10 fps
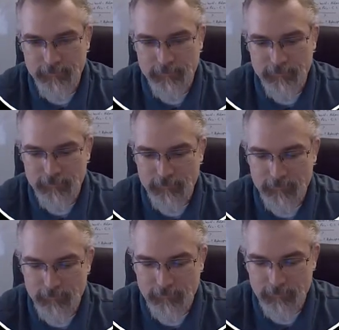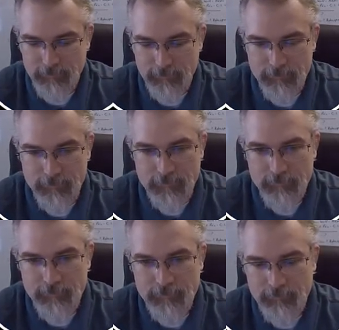
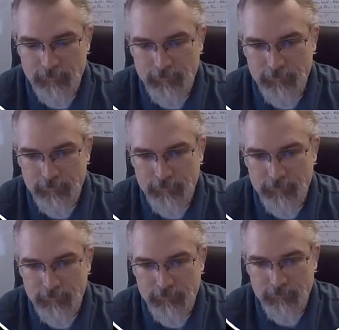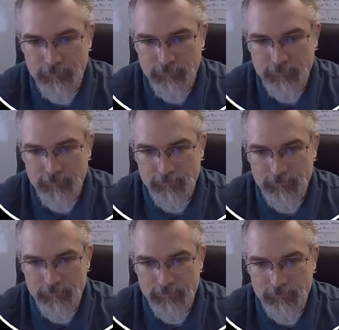
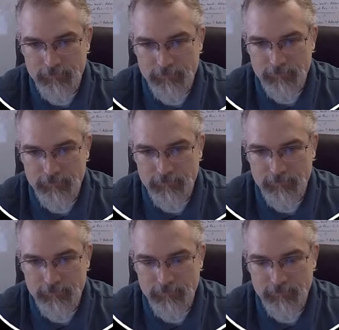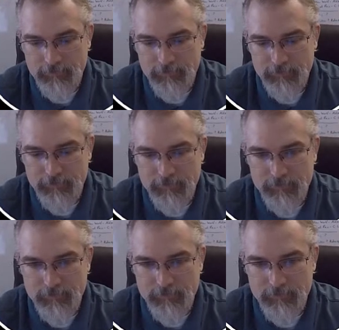
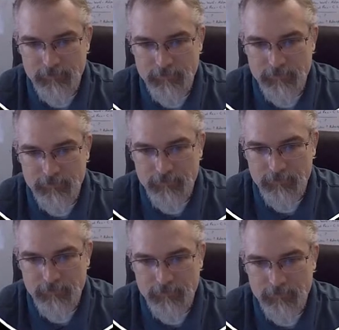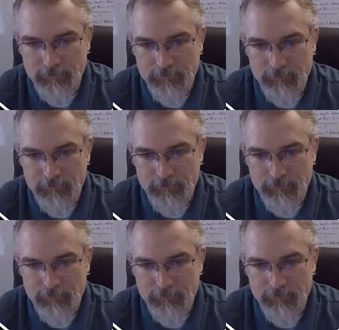No one is speaking in this clip.